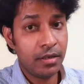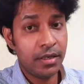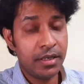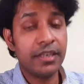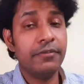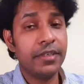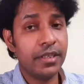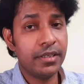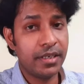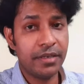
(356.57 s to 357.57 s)

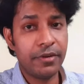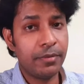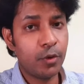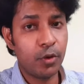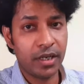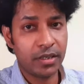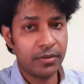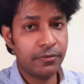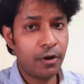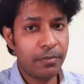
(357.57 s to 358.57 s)
services and different products.
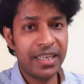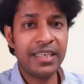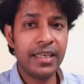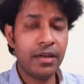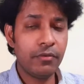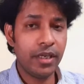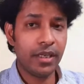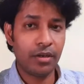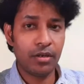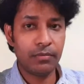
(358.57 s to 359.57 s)
From India, we
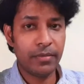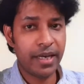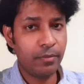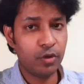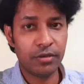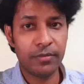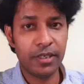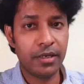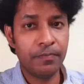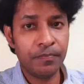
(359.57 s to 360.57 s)
cannot buy most of
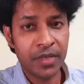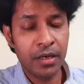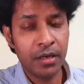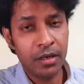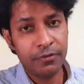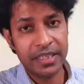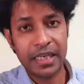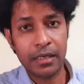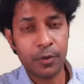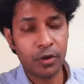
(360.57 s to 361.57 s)
the
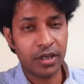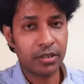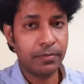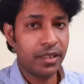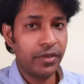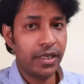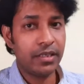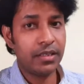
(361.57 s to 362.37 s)
physical products, but we can